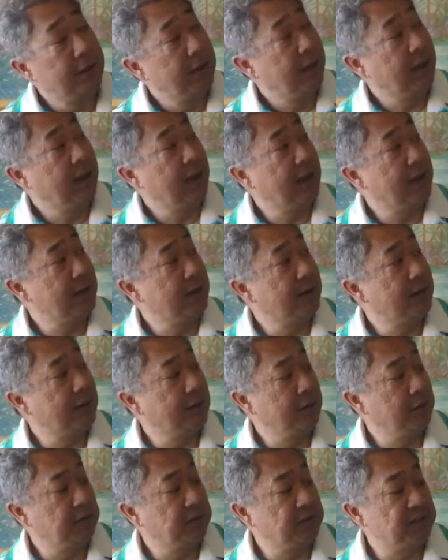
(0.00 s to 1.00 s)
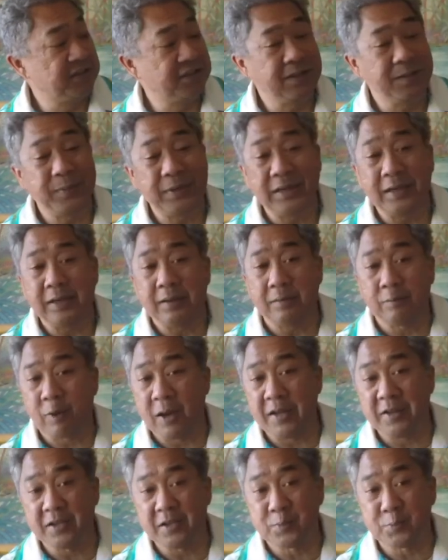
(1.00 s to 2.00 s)
And uh, you can see me
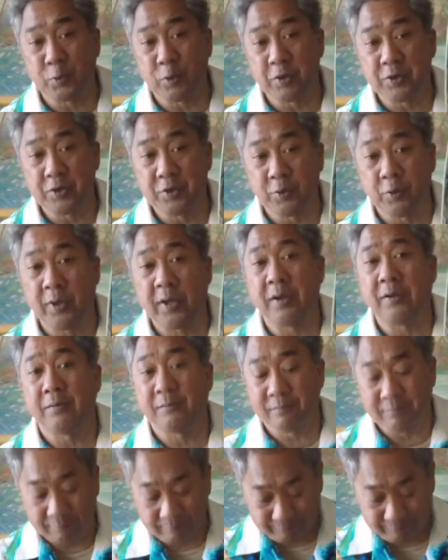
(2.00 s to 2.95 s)
riding this board doing